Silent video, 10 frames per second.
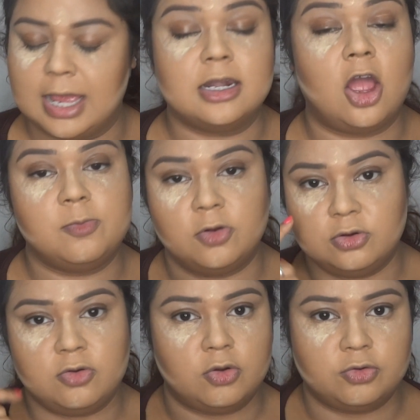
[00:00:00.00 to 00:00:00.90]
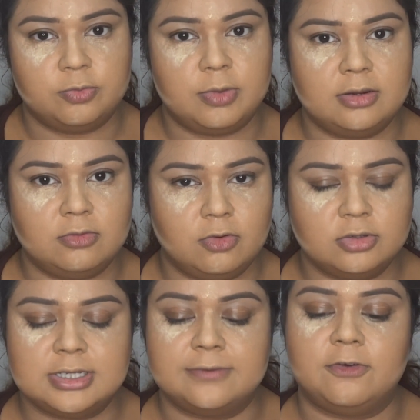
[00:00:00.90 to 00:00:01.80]
And now I'm going to contour my
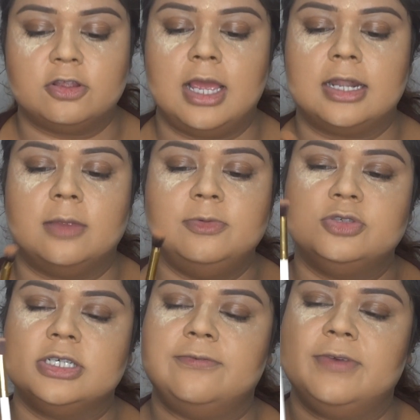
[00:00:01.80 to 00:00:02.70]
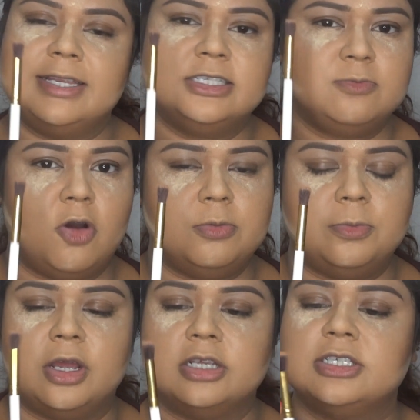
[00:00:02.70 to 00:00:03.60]
nose, and for that I'm using a very small
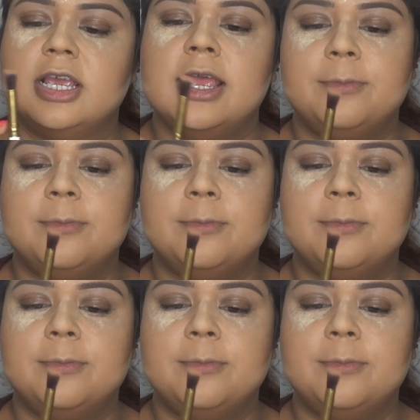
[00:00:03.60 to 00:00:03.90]
brush.